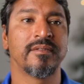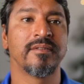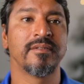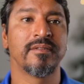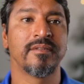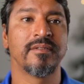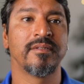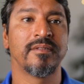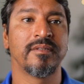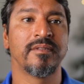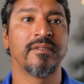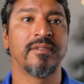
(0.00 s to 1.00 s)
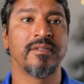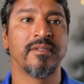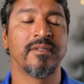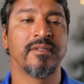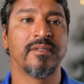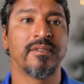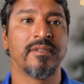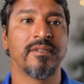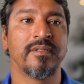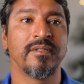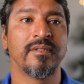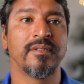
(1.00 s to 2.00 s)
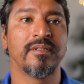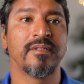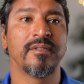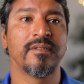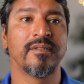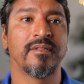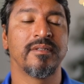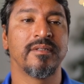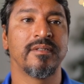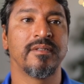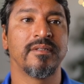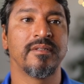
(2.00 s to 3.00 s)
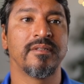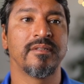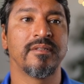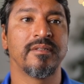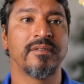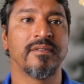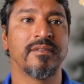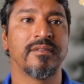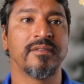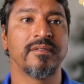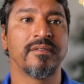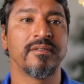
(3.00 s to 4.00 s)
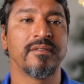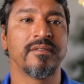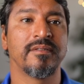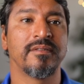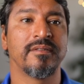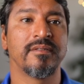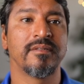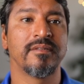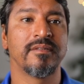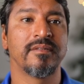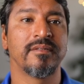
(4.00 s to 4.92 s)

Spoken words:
No words are spoken by the person on screen.